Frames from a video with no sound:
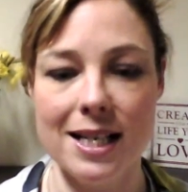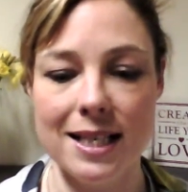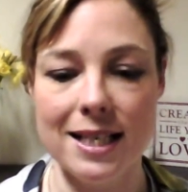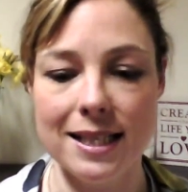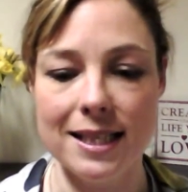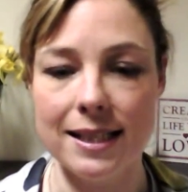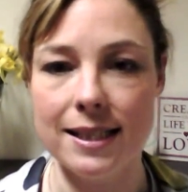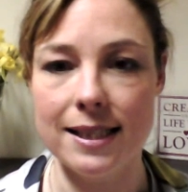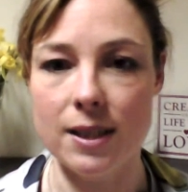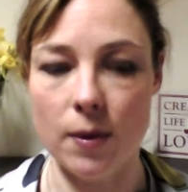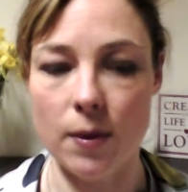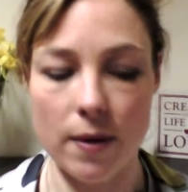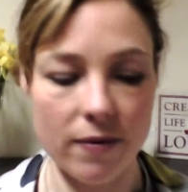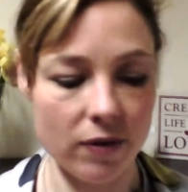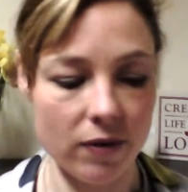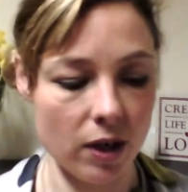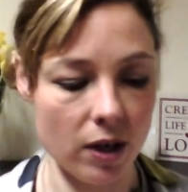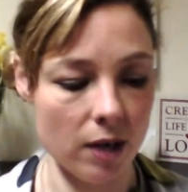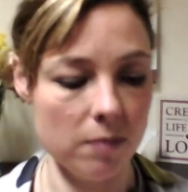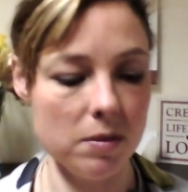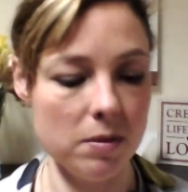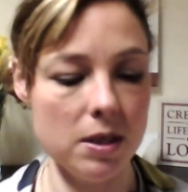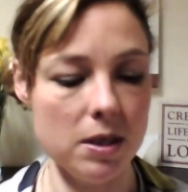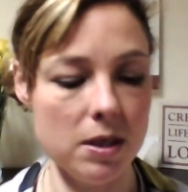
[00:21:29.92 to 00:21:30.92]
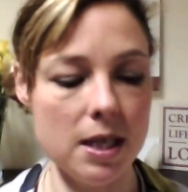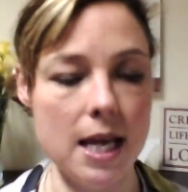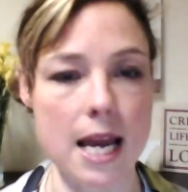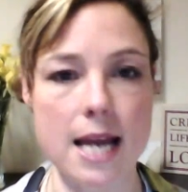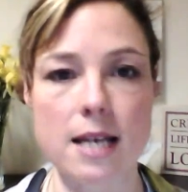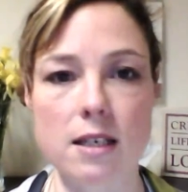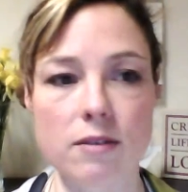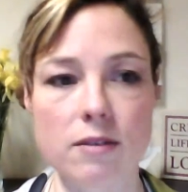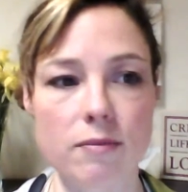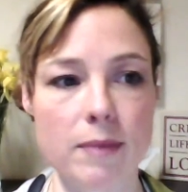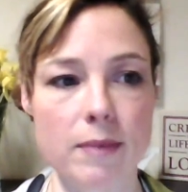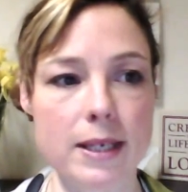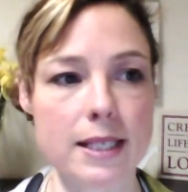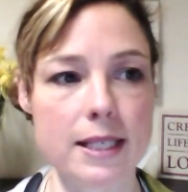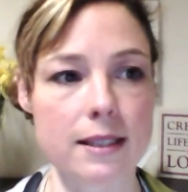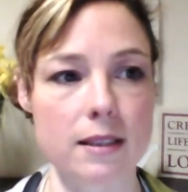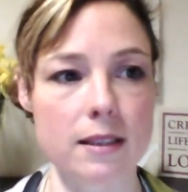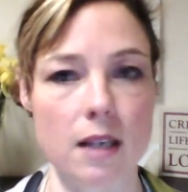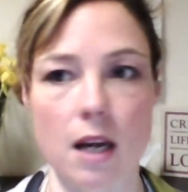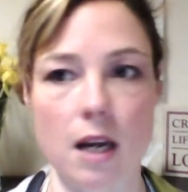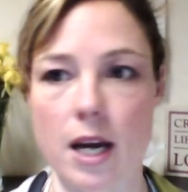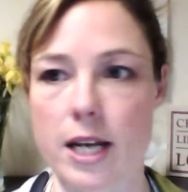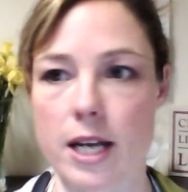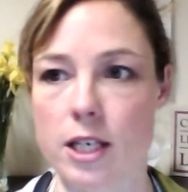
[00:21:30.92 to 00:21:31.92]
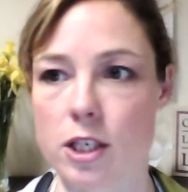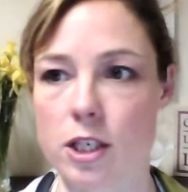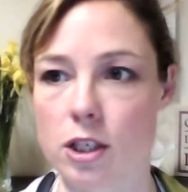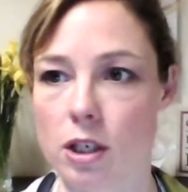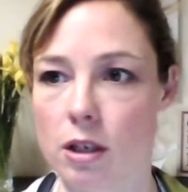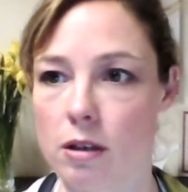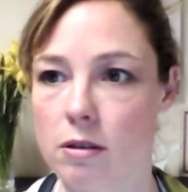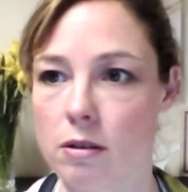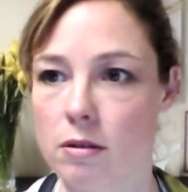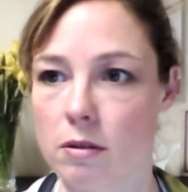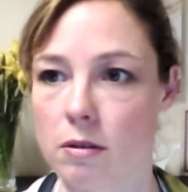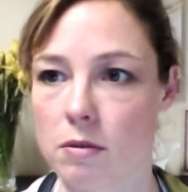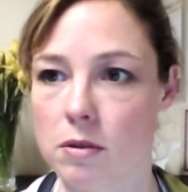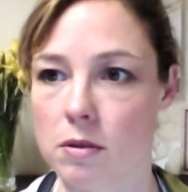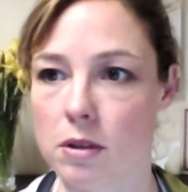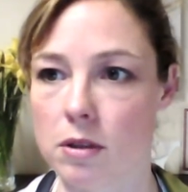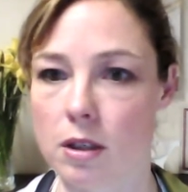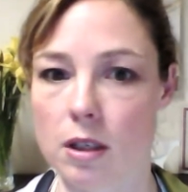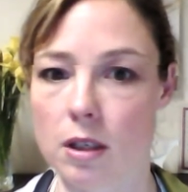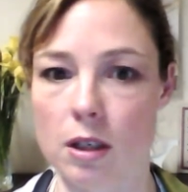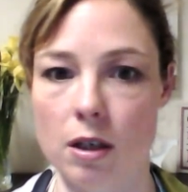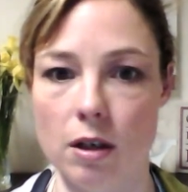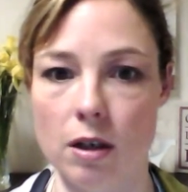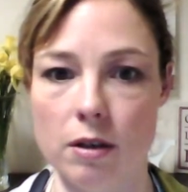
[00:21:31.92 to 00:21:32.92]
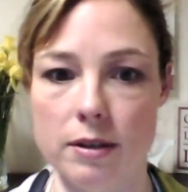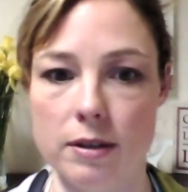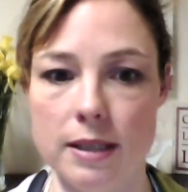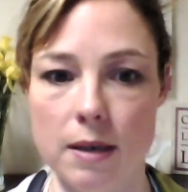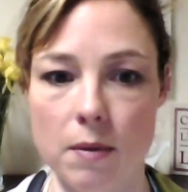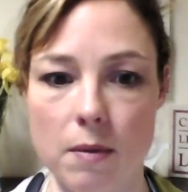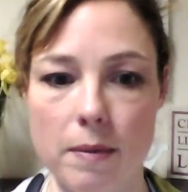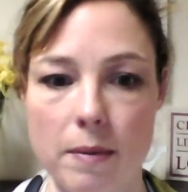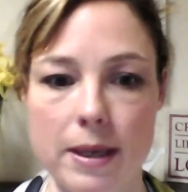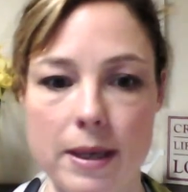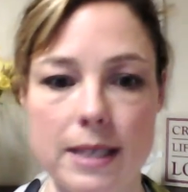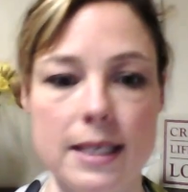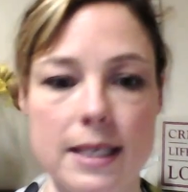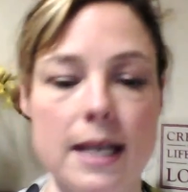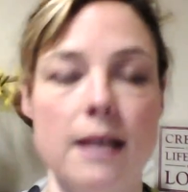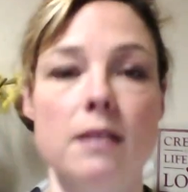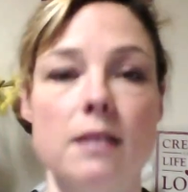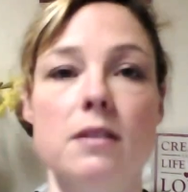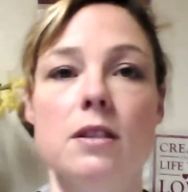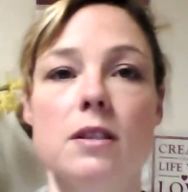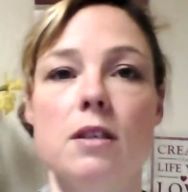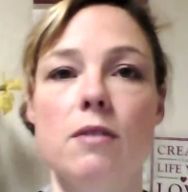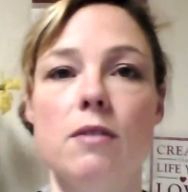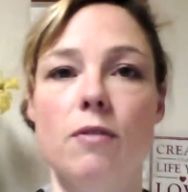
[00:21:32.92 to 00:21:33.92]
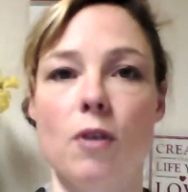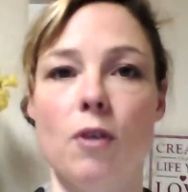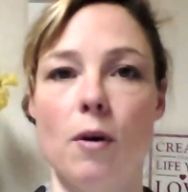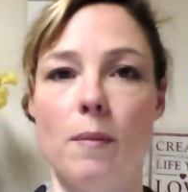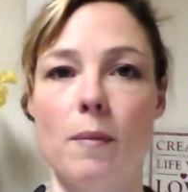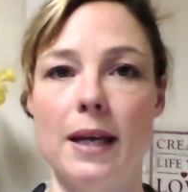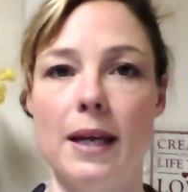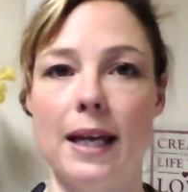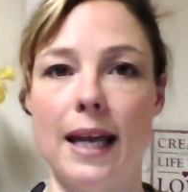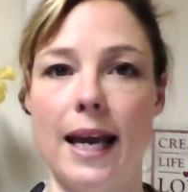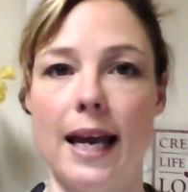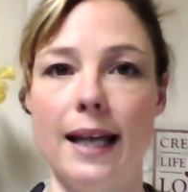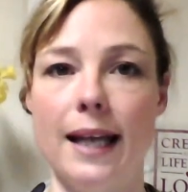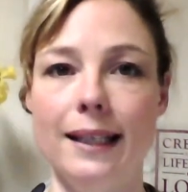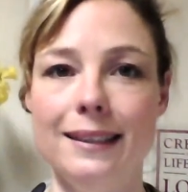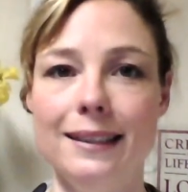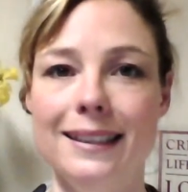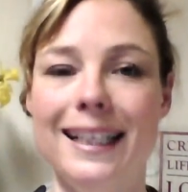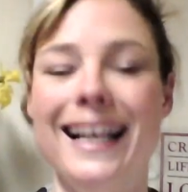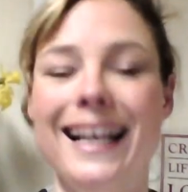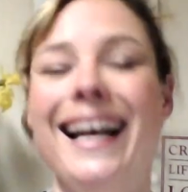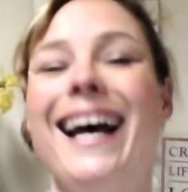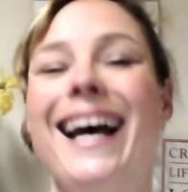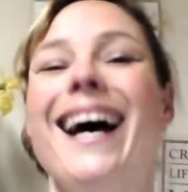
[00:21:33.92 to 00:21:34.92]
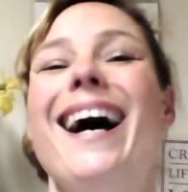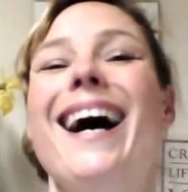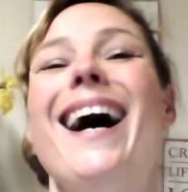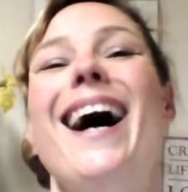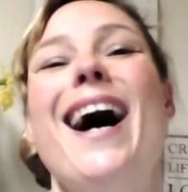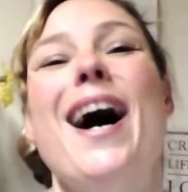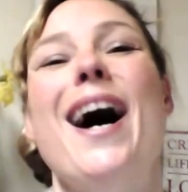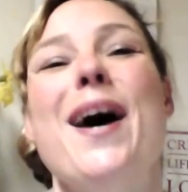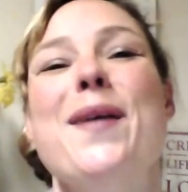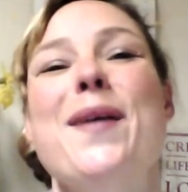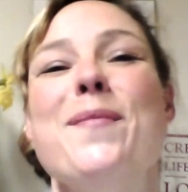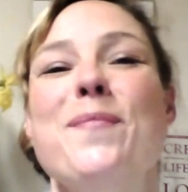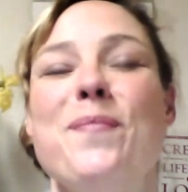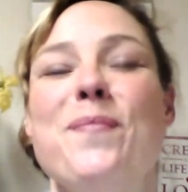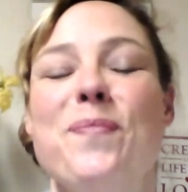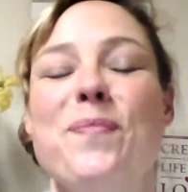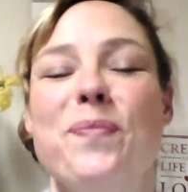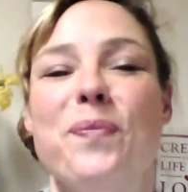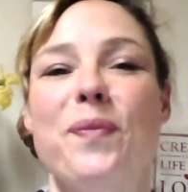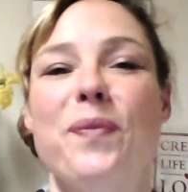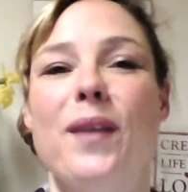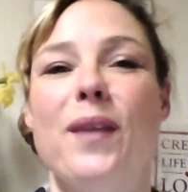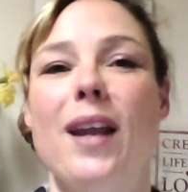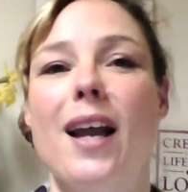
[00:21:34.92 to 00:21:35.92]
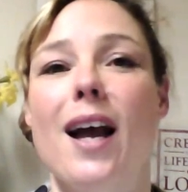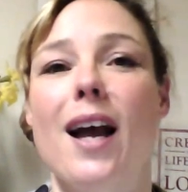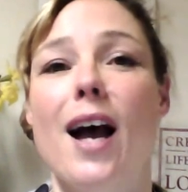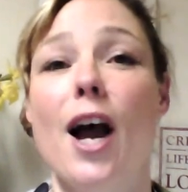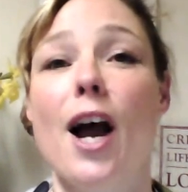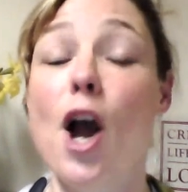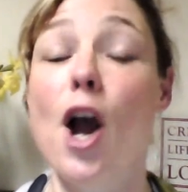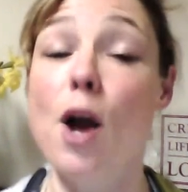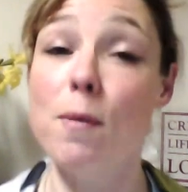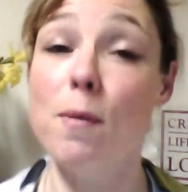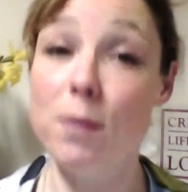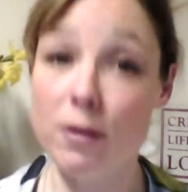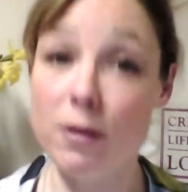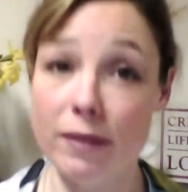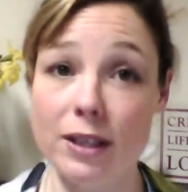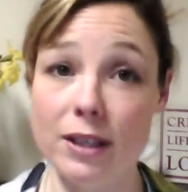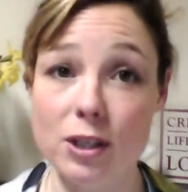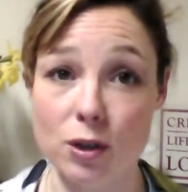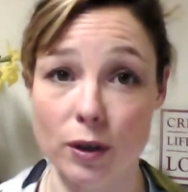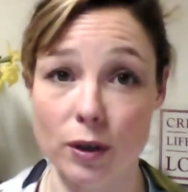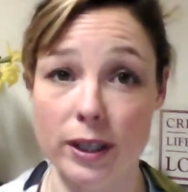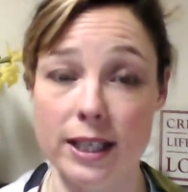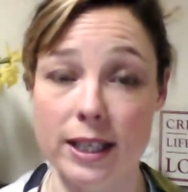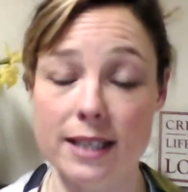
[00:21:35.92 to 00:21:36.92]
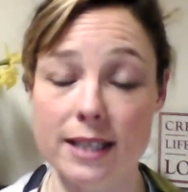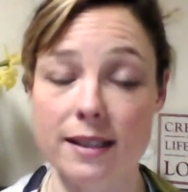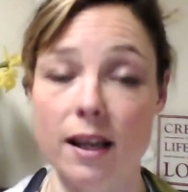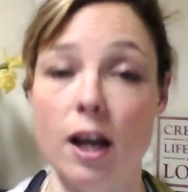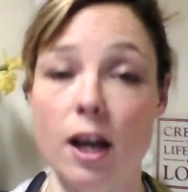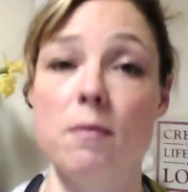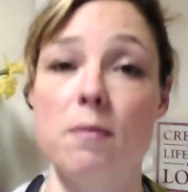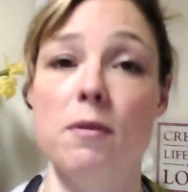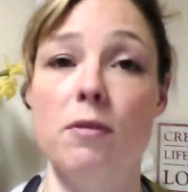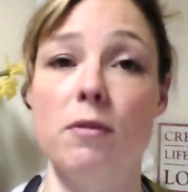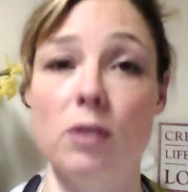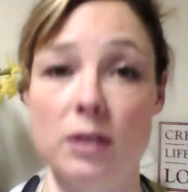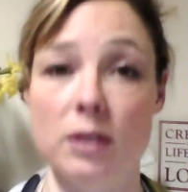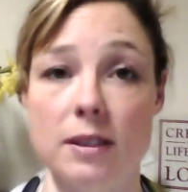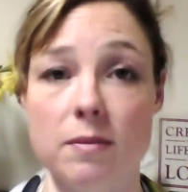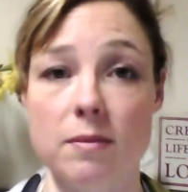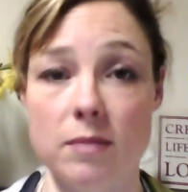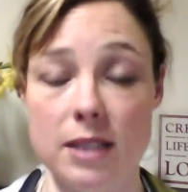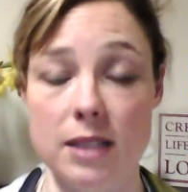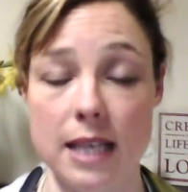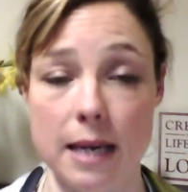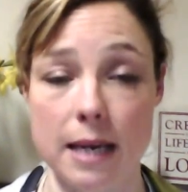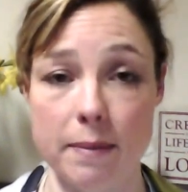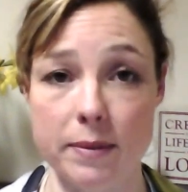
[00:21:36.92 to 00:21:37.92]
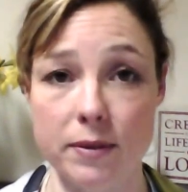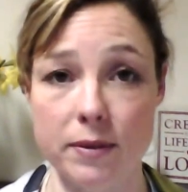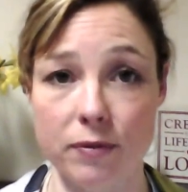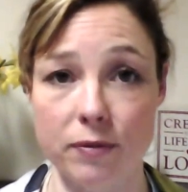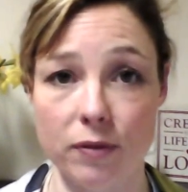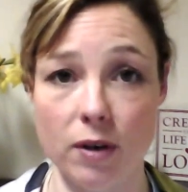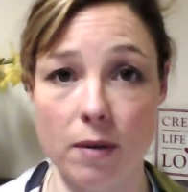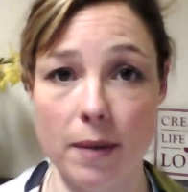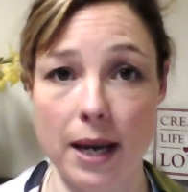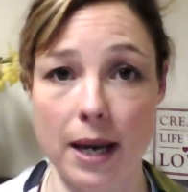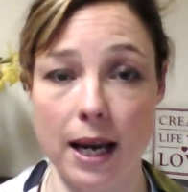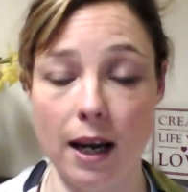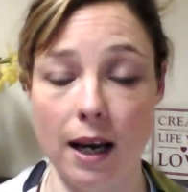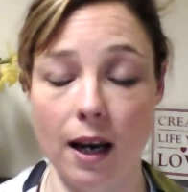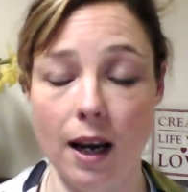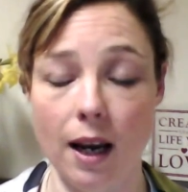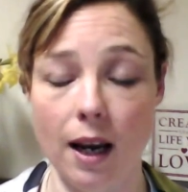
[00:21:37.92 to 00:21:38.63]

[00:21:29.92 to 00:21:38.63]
So I've come to the end of my slideshow. So I'm just going to close that one back down so you've got me again. I hope you've enjoyed this. I hope you've got some tips from it.